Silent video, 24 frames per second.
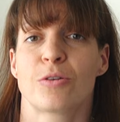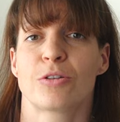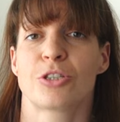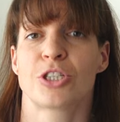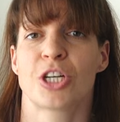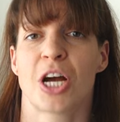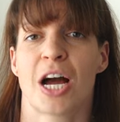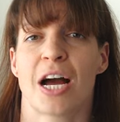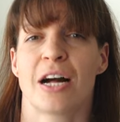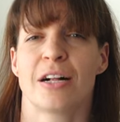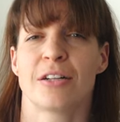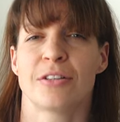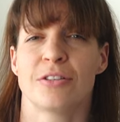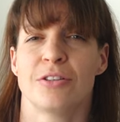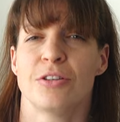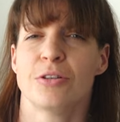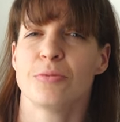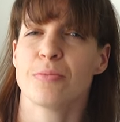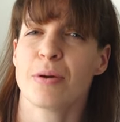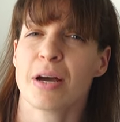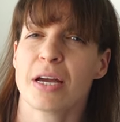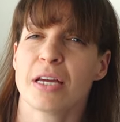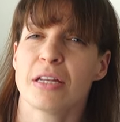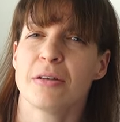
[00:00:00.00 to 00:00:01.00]
small
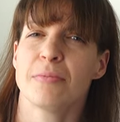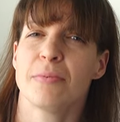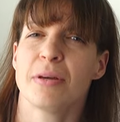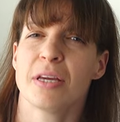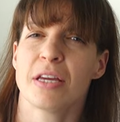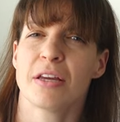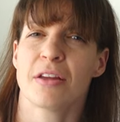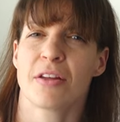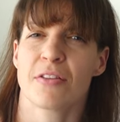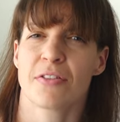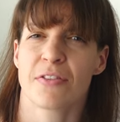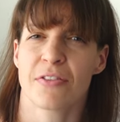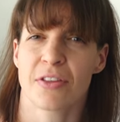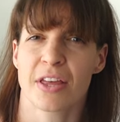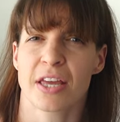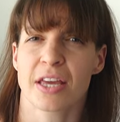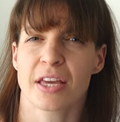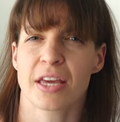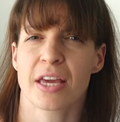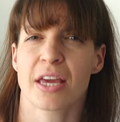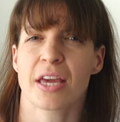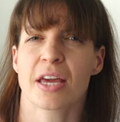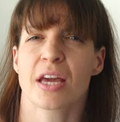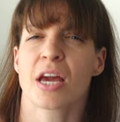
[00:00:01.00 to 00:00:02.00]
child, you might be
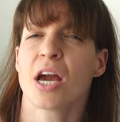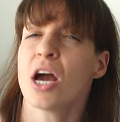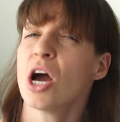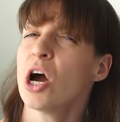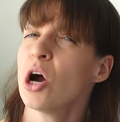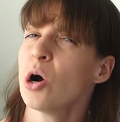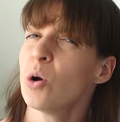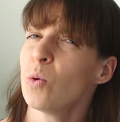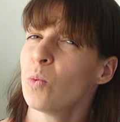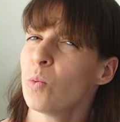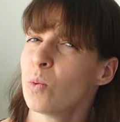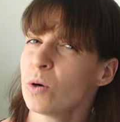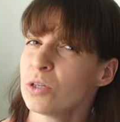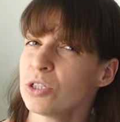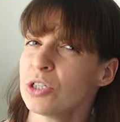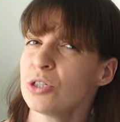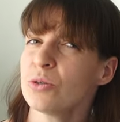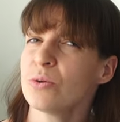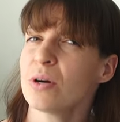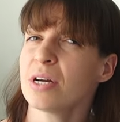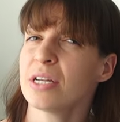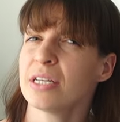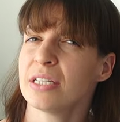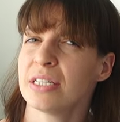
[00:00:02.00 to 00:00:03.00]
thinking,
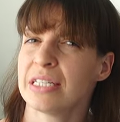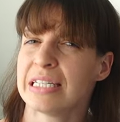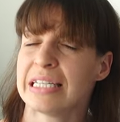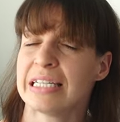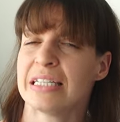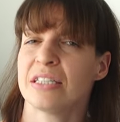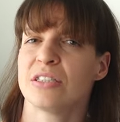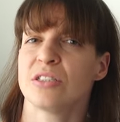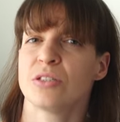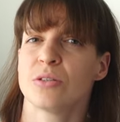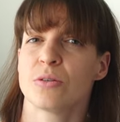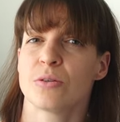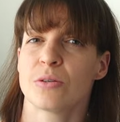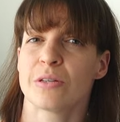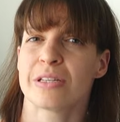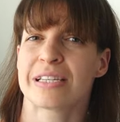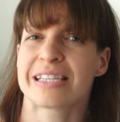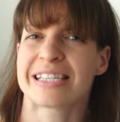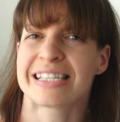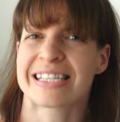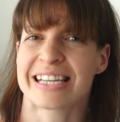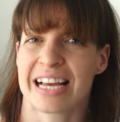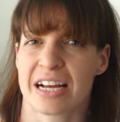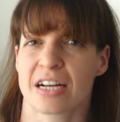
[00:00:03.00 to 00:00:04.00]
what do I need
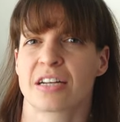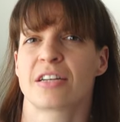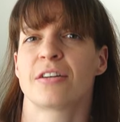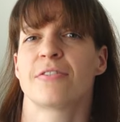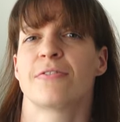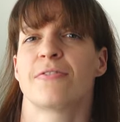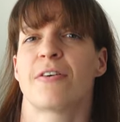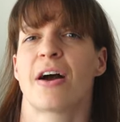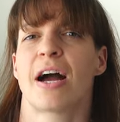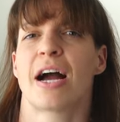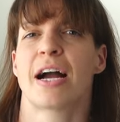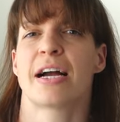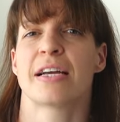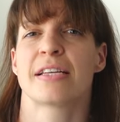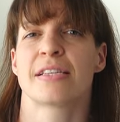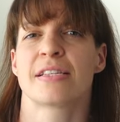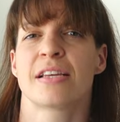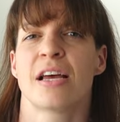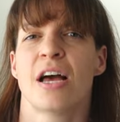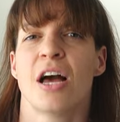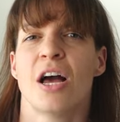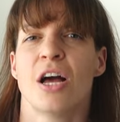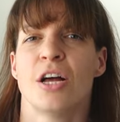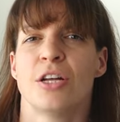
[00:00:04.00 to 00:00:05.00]
to
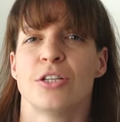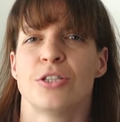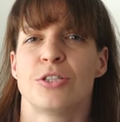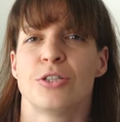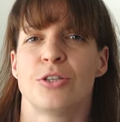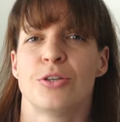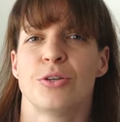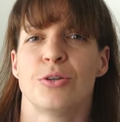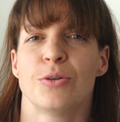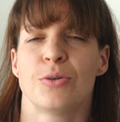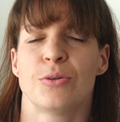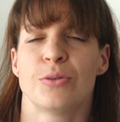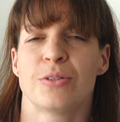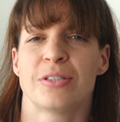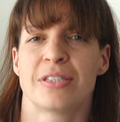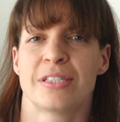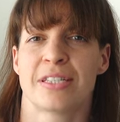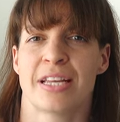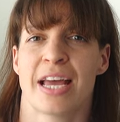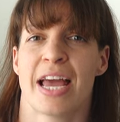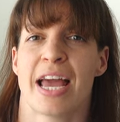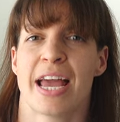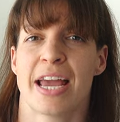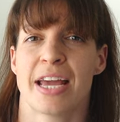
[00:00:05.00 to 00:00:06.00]
sacrifice
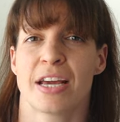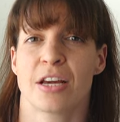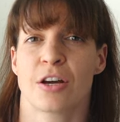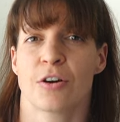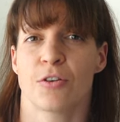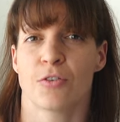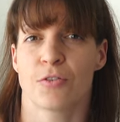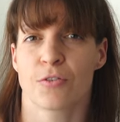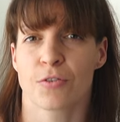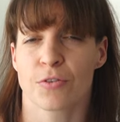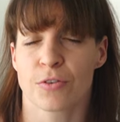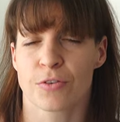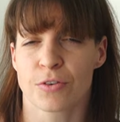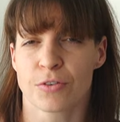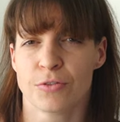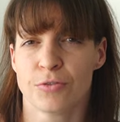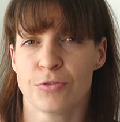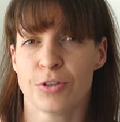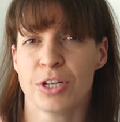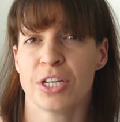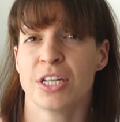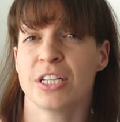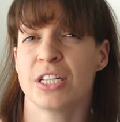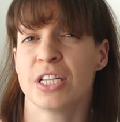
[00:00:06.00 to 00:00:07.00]
to take
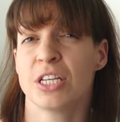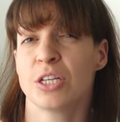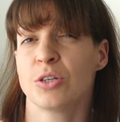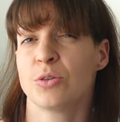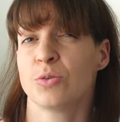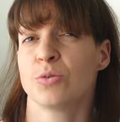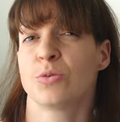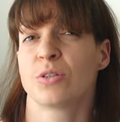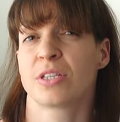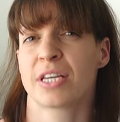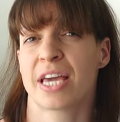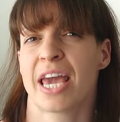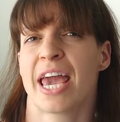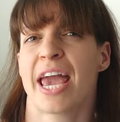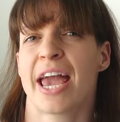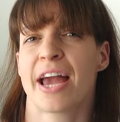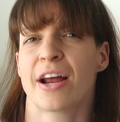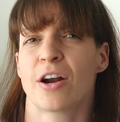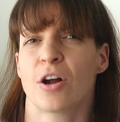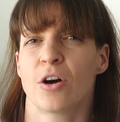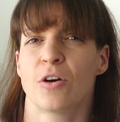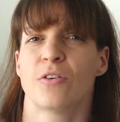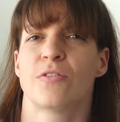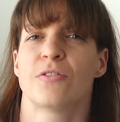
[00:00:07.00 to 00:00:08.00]
really good
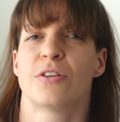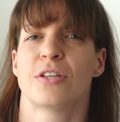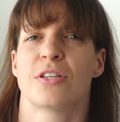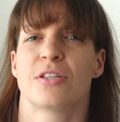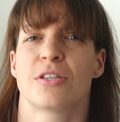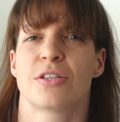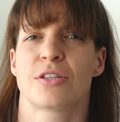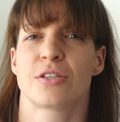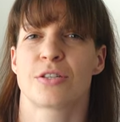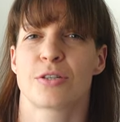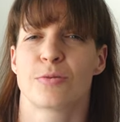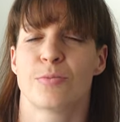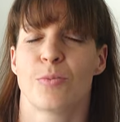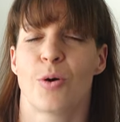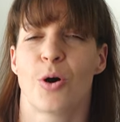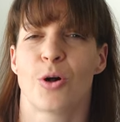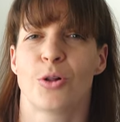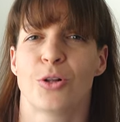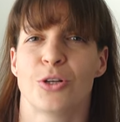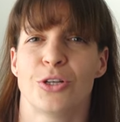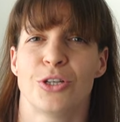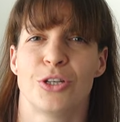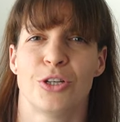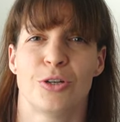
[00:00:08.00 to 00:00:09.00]
care of this
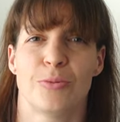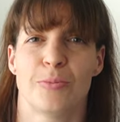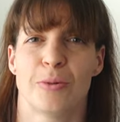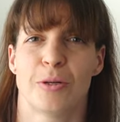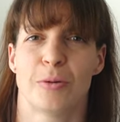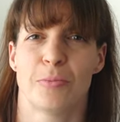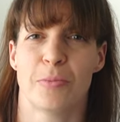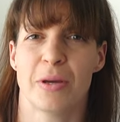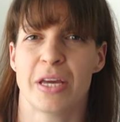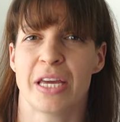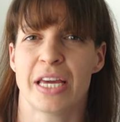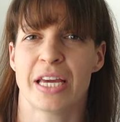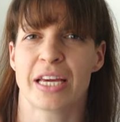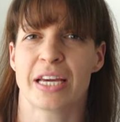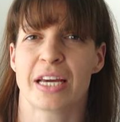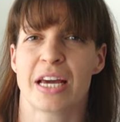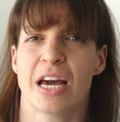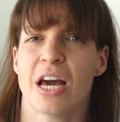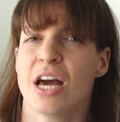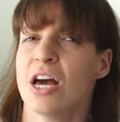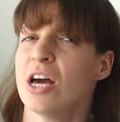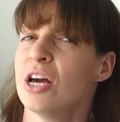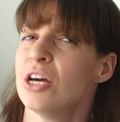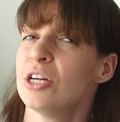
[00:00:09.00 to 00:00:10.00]
small human
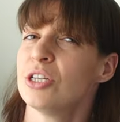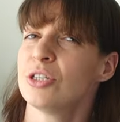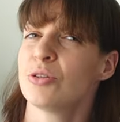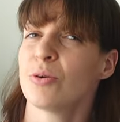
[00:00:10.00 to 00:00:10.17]
being?